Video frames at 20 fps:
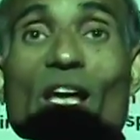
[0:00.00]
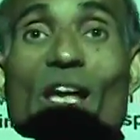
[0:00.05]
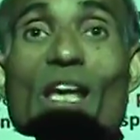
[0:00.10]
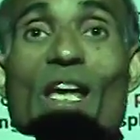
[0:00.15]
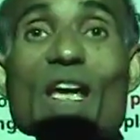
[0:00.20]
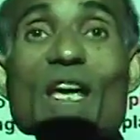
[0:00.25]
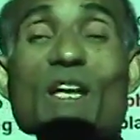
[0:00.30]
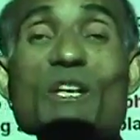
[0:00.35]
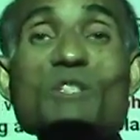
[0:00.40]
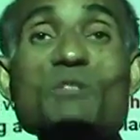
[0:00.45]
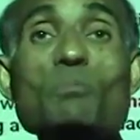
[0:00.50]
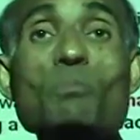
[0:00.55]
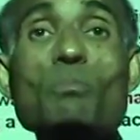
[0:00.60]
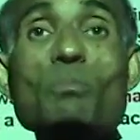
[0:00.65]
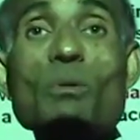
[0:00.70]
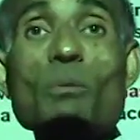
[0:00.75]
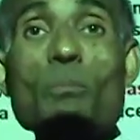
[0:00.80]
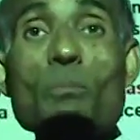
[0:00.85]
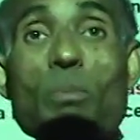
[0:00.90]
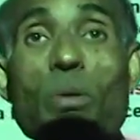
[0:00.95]
is
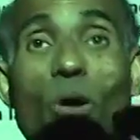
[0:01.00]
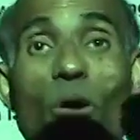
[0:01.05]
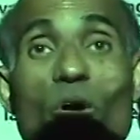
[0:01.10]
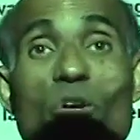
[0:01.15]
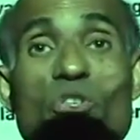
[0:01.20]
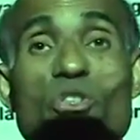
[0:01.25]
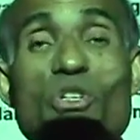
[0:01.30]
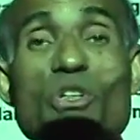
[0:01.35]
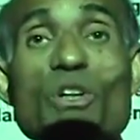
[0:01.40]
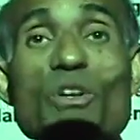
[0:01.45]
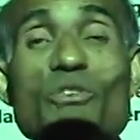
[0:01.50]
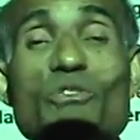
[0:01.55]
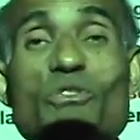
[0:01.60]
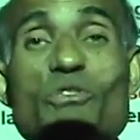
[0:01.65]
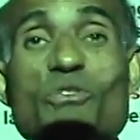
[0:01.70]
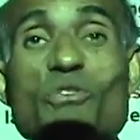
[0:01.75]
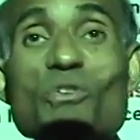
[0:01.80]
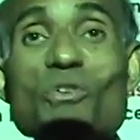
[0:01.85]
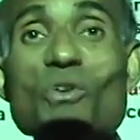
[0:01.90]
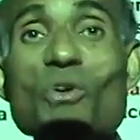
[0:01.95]
proportional
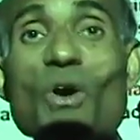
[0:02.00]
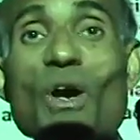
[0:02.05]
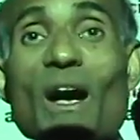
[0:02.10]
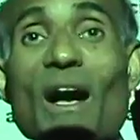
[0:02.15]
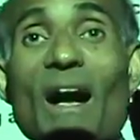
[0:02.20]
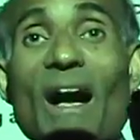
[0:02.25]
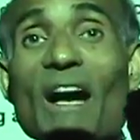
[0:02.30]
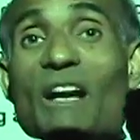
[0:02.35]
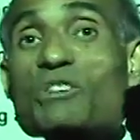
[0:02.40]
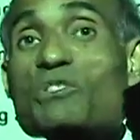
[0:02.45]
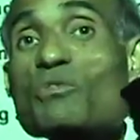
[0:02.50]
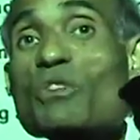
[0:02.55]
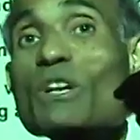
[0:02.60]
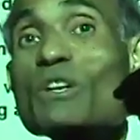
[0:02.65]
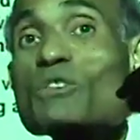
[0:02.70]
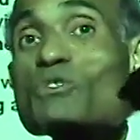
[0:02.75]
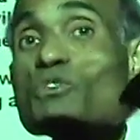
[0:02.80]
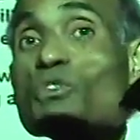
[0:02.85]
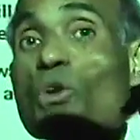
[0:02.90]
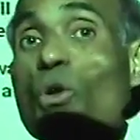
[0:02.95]
to actually
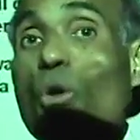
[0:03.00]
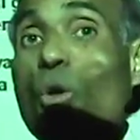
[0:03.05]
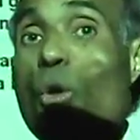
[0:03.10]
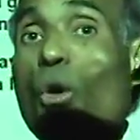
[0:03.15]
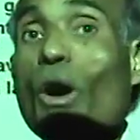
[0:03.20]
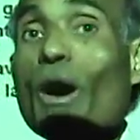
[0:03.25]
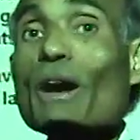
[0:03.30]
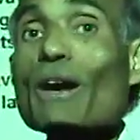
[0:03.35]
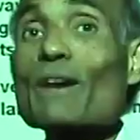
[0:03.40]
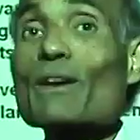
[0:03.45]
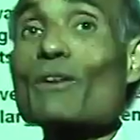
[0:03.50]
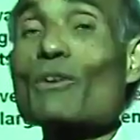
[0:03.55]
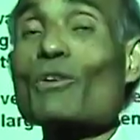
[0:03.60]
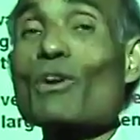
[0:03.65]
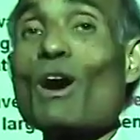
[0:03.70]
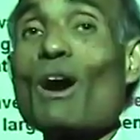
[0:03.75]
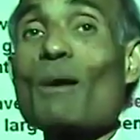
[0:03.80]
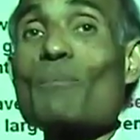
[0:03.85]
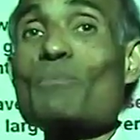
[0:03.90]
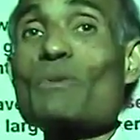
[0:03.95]
the
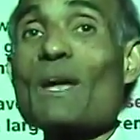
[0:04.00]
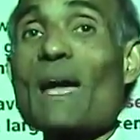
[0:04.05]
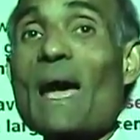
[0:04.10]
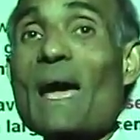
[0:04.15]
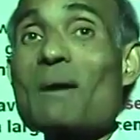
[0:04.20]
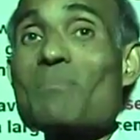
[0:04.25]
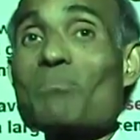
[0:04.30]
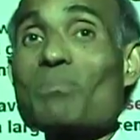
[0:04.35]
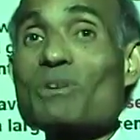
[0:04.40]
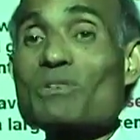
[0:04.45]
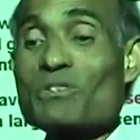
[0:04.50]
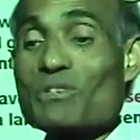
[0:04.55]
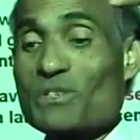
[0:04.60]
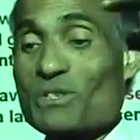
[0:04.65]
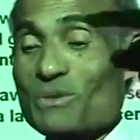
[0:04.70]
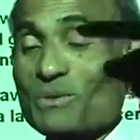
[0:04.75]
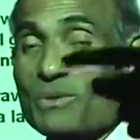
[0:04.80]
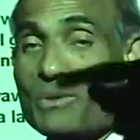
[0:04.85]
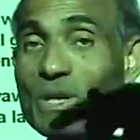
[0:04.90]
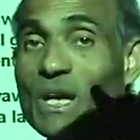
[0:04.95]
square of the
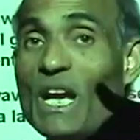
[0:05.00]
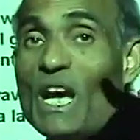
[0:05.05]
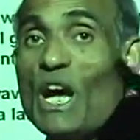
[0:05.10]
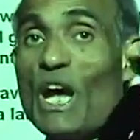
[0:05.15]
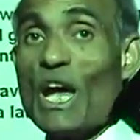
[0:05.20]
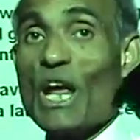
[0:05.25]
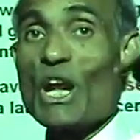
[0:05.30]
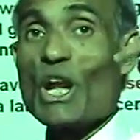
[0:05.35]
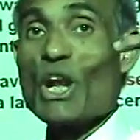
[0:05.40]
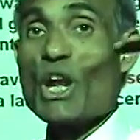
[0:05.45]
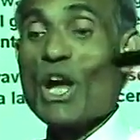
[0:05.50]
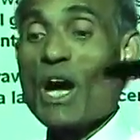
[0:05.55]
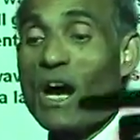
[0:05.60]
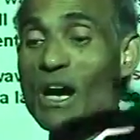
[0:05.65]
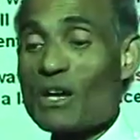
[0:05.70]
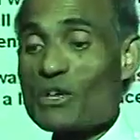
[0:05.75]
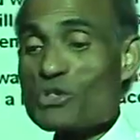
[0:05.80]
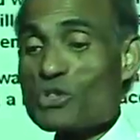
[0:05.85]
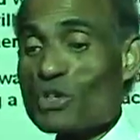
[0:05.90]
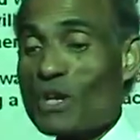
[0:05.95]
amplitude. A
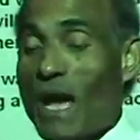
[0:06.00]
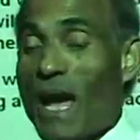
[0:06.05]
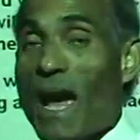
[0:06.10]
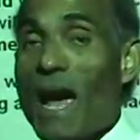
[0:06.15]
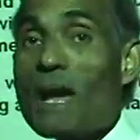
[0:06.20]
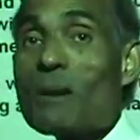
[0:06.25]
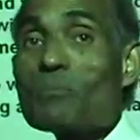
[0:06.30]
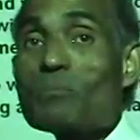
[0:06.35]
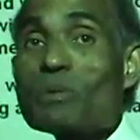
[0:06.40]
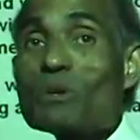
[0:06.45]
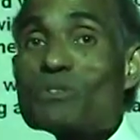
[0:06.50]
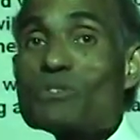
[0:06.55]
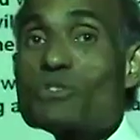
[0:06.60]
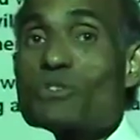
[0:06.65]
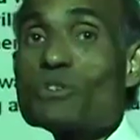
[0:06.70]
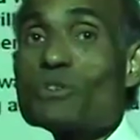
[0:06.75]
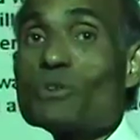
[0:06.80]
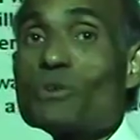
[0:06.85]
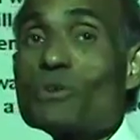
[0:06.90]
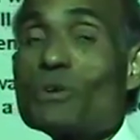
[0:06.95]
larger
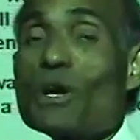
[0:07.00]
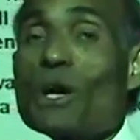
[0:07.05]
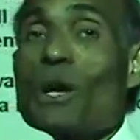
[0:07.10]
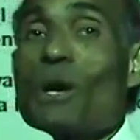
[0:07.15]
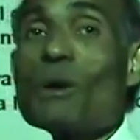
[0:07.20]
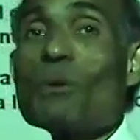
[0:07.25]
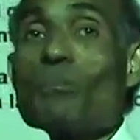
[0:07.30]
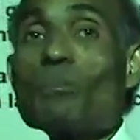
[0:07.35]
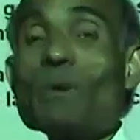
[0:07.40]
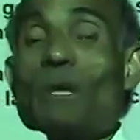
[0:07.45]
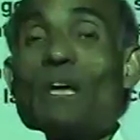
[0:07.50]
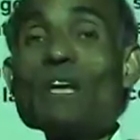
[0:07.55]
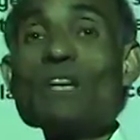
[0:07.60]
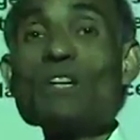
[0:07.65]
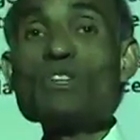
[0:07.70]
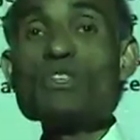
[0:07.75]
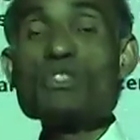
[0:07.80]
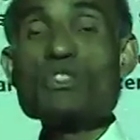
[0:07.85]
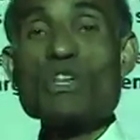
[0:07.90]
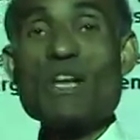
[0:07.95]
amplitude
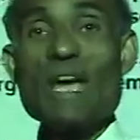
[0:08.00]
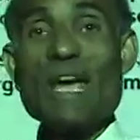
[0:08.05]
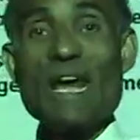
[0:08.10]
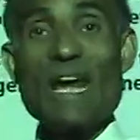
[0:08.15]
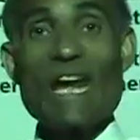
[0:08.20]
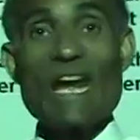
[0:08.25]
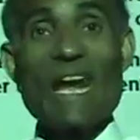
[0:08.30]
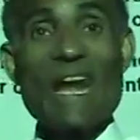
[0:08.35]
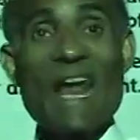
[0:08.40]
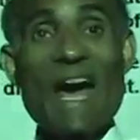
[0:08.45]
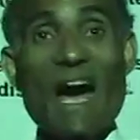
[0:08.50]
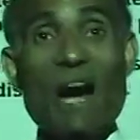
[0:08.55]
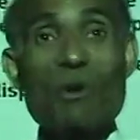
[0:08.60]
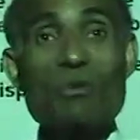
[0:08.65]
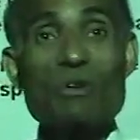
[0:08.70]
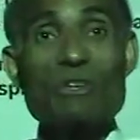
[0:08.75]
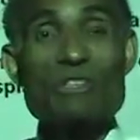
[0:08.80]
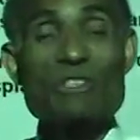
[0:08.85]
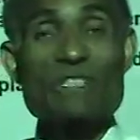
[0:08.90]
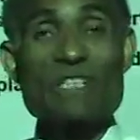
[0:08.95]
means a
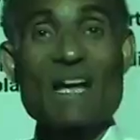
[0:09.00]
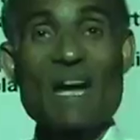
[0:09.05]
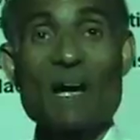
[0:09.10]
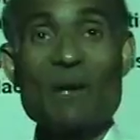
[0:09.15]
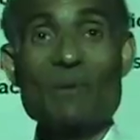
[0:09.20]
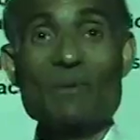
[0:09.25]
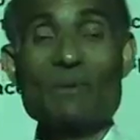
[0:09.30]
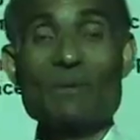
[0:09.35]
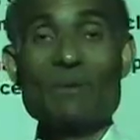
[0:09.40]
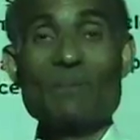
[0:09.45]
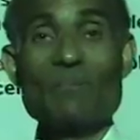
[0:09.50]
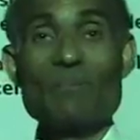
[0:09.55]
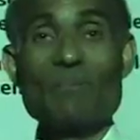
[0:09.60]
louder sound.